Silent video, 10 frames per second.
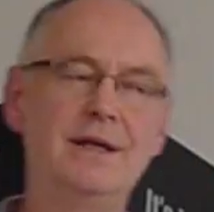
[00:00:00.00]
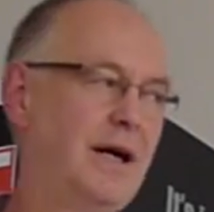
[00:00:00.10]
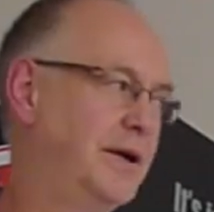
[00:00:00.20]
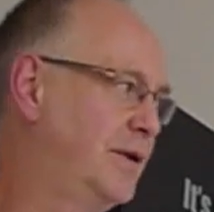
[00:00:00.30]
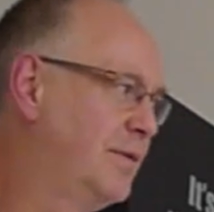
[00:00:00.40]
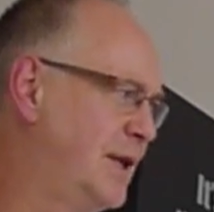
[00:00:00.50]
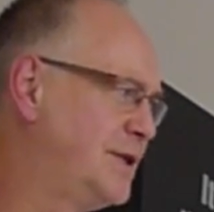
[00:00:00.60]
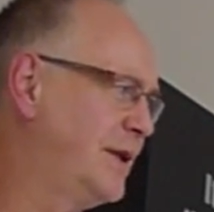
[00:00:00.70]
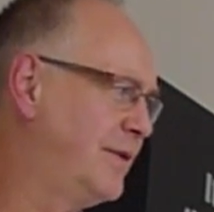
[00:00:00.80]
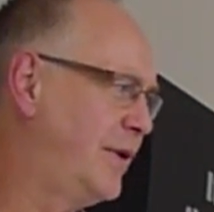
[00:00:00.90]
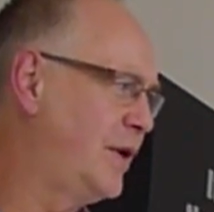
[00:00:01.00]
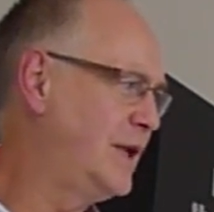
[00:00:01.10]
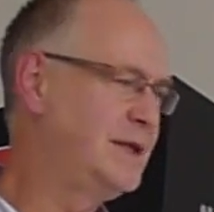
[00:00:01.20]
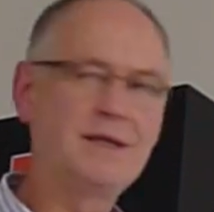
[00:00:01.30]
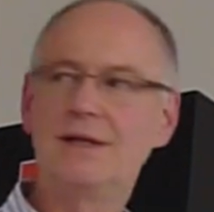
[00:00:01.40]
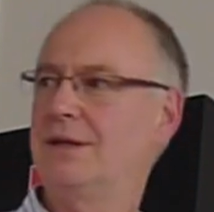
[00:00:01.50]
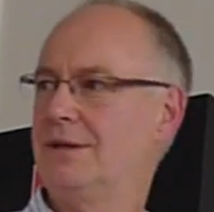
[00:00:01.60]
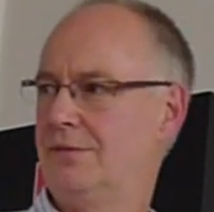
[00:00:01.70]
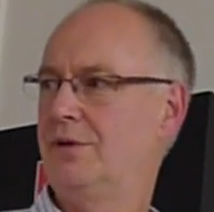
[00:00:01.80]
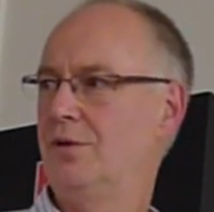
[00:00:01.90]
And you can measure that very easily
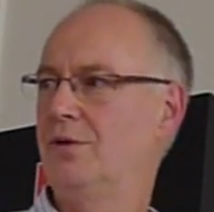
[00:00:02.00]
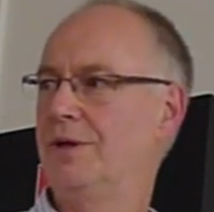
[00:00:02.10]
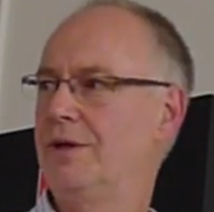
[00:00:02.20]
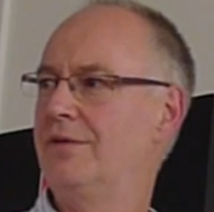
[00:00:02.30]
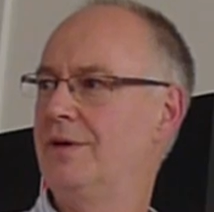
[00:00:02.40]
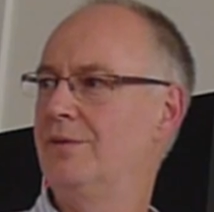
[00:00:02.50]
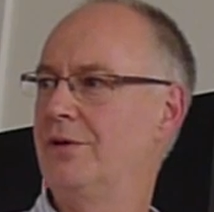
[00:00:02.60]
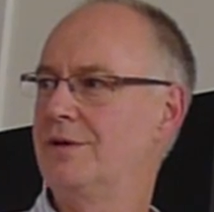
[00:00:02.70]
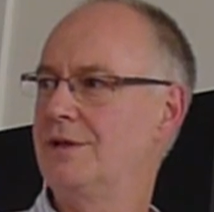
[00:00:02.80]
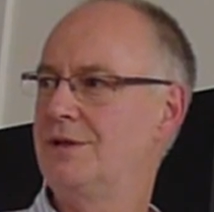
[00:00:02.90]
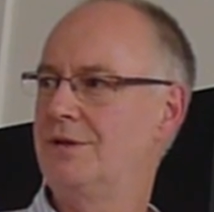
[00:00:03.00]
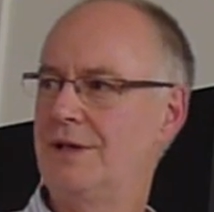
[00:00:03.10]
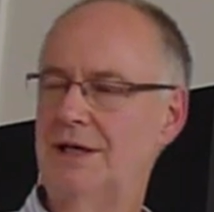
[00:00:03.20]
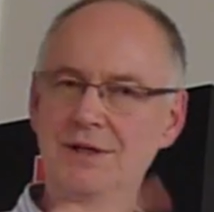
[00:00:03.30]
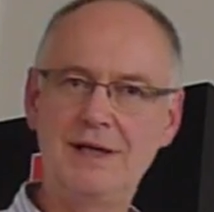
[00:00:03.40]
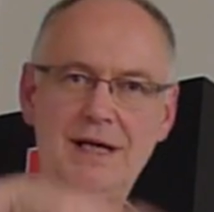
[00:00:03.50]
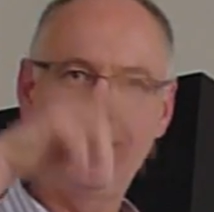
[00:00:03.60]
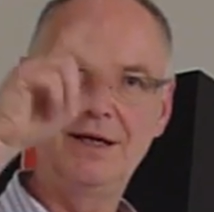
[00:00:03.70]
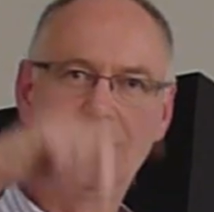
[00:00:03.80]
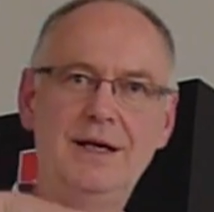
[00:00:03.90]
with all near-field monitors. You can actually
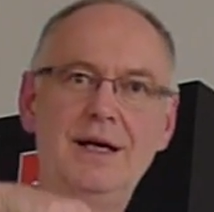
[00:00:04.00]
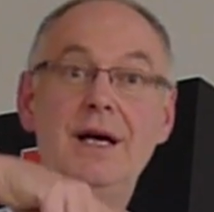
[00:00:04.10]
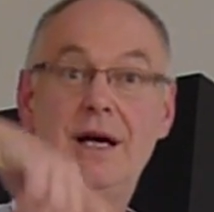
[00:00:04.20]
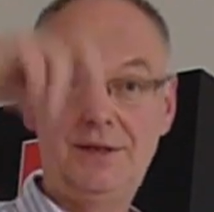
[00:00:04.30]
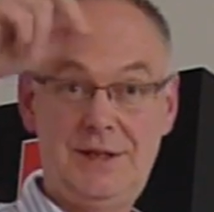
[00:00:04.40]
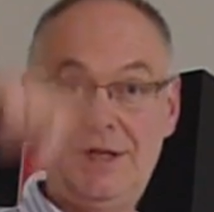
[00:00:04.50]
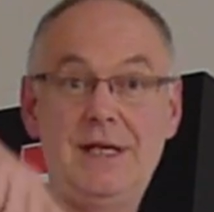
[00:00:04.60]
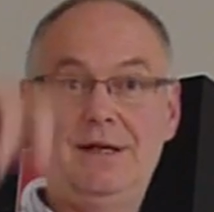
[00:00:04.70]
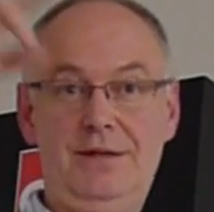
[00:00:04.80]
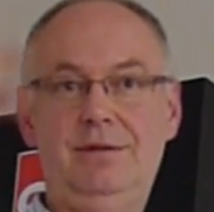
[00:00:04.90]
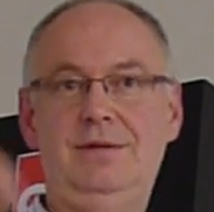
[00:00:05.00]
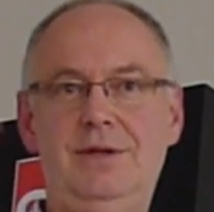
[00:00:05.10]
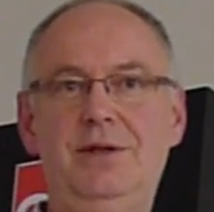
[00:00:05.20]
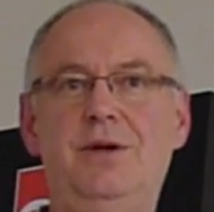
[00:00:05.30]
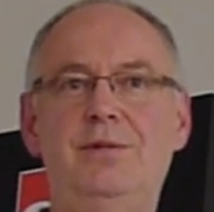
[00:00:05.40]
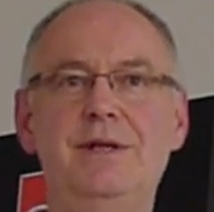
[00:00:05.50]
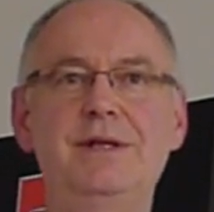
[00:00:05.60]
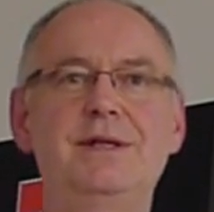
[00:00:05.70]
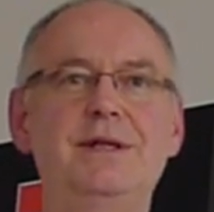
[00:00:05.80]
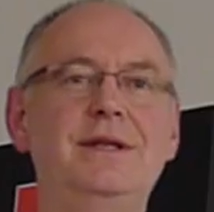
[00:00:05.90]
hear and see the
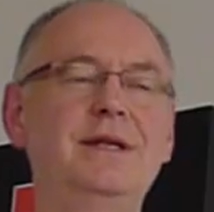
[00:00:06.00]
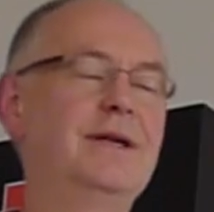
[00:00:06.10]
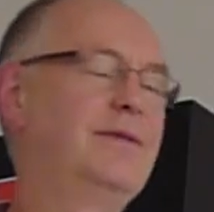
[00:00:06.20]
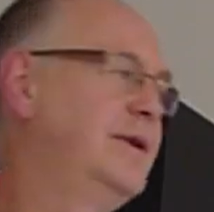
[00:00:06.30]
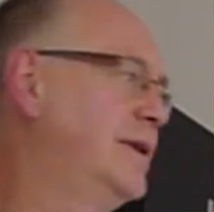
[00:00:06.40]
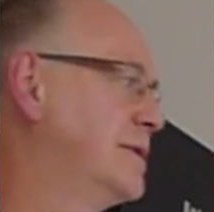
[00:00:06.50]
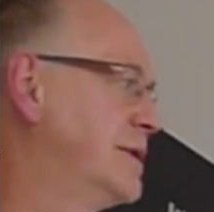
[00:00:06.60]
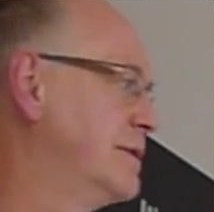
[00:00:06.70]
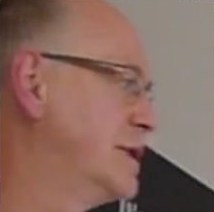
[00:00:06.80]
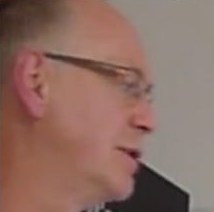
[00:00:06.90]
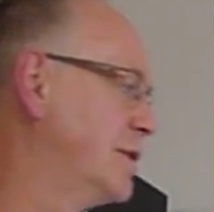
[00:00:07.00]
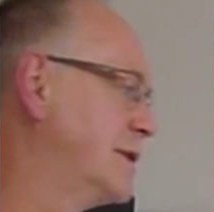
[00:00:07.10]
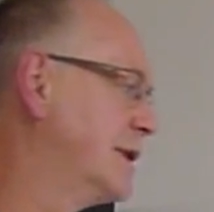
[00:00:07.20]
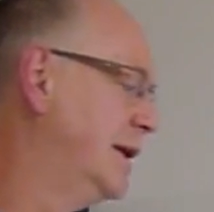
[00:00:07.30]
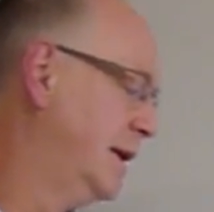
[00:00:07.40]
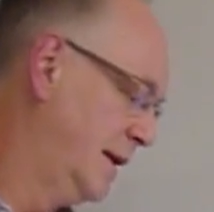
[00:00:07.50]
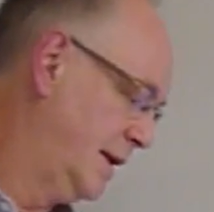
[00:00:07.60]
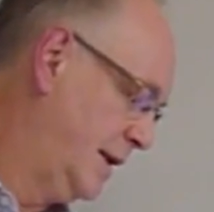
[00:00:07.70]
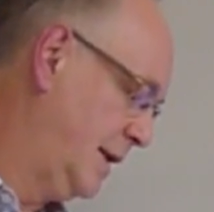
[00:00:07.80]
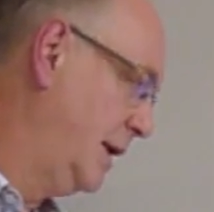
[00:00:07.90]
anomalies in the frequency response.
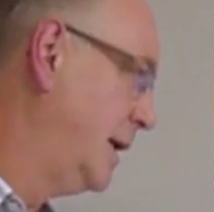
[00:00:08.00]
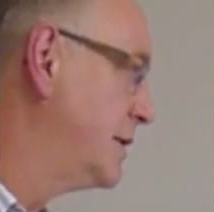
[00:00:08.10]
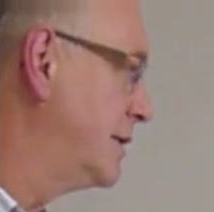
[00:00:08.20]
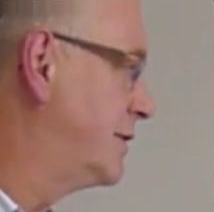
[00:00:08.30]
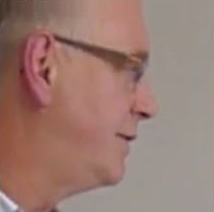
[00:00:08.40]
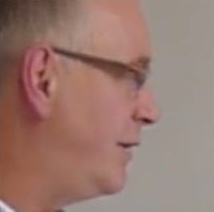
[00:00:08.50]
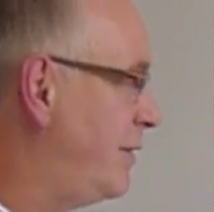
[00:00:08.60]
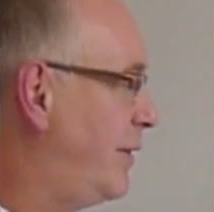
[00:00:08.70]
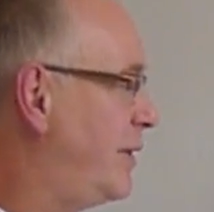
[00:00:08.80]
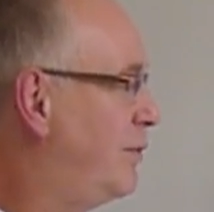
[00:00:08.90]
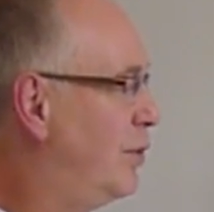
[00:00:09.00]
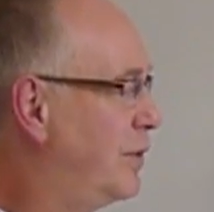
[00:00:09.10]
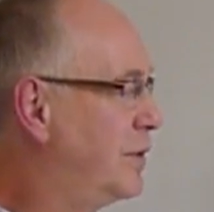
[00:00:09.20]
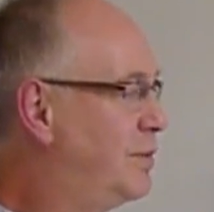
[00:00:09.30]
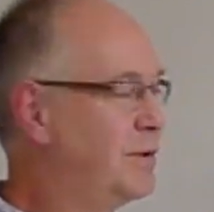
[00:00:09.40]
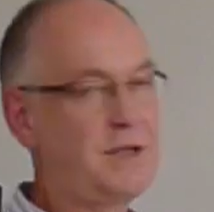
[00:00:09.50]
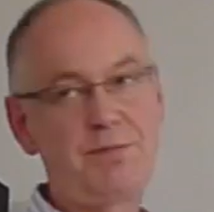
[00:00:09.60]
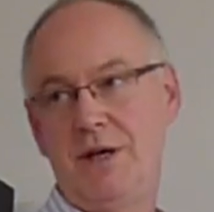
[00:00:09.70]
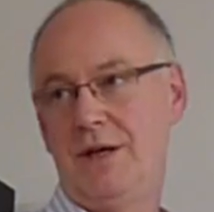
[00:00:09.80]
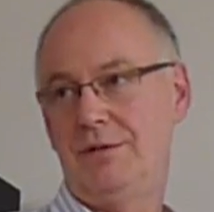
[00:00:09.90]
So it's very, very important to put the
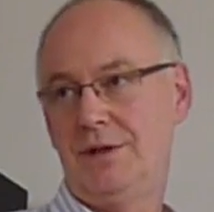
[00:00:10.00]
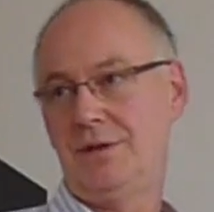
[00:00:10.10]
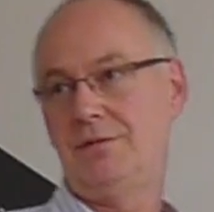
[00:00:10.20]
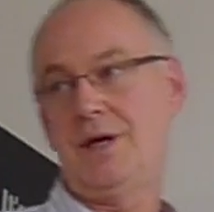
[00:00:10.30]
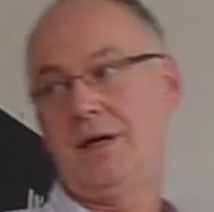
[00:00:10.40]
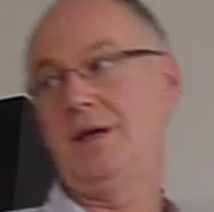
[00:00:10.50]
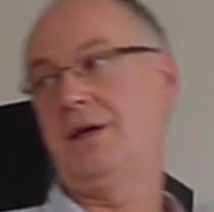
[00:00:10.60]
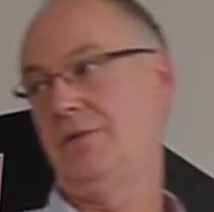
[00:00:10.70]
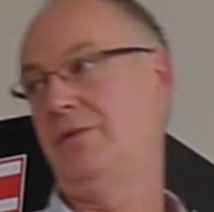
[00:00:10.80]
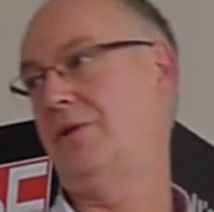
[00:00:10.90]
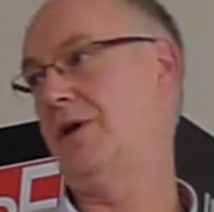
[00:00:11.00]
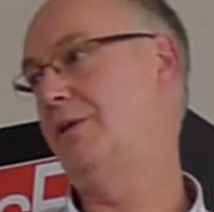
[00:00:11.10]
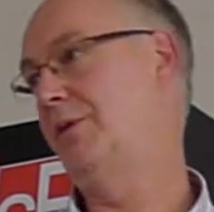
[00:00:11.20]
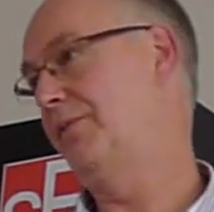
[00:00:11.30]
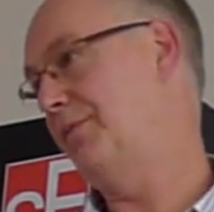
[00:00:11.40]
speaker into the right kind of environment,